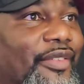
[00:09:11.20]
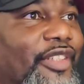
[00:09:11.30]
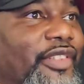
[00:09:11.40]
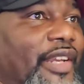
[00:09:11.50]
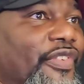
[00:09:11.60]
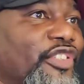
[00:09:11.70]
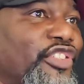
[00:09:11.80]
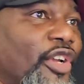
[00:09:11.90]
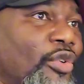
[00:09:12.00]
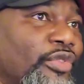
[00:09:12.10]
The difference
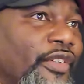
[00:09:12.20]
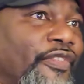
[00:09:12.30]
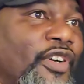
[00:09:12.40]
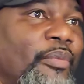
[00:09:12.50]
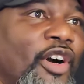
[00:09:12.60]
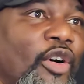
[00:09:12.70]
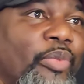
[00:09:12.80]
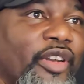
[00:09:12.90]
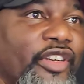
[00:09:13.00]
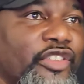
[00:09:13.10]
shown to football
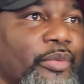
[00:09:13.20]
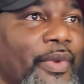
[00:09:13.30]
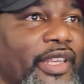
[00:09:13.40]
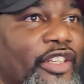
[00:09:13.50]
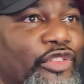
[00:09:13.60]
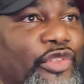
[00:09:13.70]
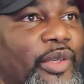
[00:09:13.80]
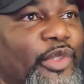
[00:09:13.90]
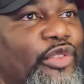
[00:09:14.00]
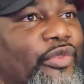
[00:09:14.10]
players may
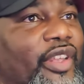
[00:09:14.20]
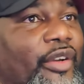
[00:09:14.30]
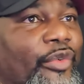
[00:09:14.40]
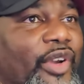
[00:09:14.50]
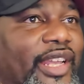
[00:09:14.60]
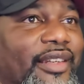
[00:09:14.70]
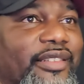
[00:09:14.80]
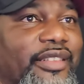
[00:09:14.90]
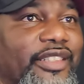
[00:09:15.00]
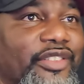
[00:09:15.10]
contribute to their
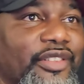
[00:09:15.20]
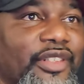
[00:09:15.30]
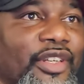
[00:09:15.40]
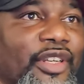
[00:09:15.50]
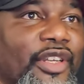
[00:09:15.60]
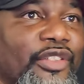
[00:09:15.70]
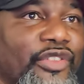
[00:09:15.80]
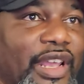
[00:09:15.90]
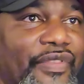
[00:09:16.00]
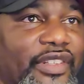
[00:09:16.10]
recklessness.
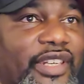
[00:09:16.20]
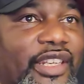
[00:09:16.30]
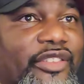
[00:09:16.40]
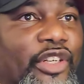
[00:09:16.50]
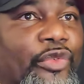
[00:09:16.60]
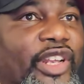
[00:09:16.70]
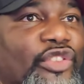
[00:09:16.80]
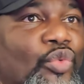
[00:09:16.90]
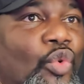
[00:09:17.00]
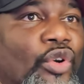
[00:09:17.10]
Traffic tickets,
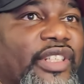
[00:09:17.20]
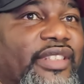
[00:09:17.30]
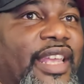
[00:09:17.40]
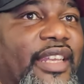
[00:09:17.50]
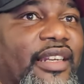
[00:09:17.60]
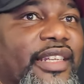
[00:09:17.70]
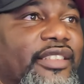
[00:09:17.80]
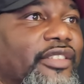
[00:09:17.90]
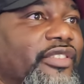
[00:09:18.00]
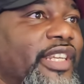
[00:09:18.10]
arrests, warnings, and
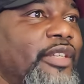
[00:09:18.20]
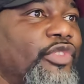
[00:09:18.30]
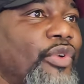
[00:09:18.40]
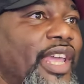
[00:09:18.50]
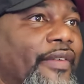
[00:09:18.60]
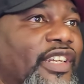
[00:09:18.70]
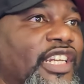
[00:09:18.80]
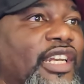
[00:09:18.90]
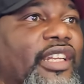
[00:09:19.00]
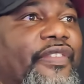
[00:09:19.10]
collisions seem to have
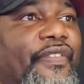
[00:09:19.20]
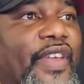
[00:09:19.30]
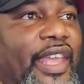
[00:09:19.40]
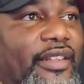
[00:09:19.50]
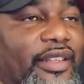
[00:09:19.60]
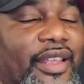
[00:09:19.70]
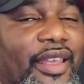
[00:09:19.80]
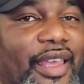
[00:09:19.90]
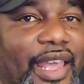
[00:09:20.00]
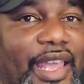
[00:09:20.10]
little effect
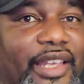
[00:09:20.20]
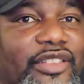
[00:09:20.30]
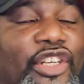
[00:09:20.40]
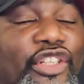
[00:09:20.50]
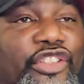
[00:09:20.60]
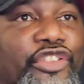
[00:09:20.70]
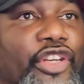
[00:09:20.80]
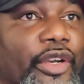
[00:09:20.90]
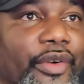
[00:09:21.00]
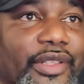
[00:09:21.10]
as
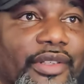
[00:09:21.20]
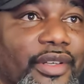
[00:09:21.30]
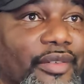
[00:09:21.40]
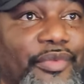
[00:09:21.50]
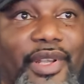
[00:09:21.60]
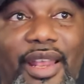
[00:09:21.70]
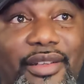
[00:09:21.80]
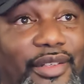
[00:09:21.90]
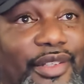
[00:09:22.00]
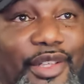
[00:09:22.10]
deterrents. I'm
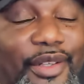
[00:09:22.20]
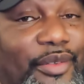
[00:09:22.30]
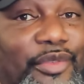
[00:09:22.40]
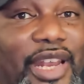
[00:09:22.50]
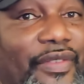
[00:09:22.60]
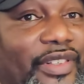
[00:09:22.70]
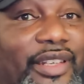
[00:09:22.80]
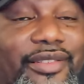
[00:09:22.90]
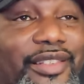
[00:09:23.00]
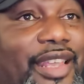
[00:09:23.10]
telling you, traffic
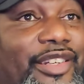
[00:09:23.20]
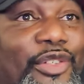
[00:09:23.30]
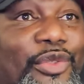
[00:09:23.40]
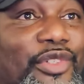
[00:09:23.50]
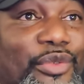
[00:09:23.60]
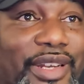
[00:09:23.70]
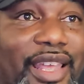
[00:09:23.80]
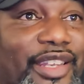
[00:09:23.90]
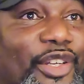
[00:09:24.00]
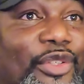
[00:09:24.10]
tickets ain't
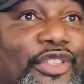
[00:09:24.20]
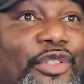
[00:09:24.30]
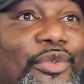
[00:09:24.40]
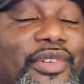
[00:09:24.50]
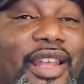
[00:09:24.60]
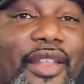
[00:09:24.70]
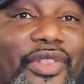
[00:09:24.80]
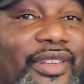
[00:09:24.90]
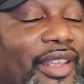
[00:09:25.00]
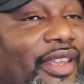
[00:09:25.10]
gonna do
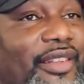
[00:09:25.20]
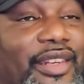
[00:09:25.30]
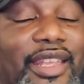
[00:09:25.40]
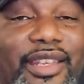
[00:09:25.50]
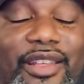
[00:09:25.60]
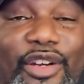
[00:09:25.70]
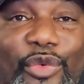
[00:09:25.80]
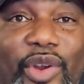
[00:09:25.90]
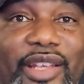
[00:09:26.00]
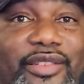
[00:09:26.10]
nothing. They get
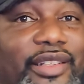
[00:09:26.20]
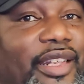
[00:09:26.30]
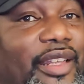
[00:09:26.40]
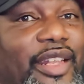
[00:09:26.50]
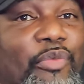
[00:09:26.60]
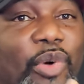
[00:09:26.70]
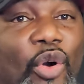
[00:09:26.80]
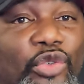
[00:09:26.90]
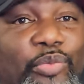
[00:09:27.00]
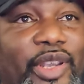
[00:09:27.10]
arrested, they
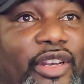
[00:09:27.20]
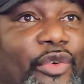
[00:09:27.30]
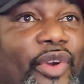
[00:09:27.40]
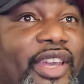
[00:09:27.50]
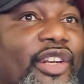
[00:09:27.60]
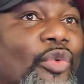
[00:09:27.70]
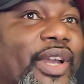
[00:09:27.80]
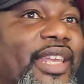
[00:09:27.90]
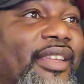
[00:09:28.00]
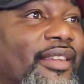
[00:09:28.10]
post bail right
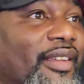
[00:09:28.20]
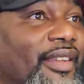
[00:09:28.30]
away.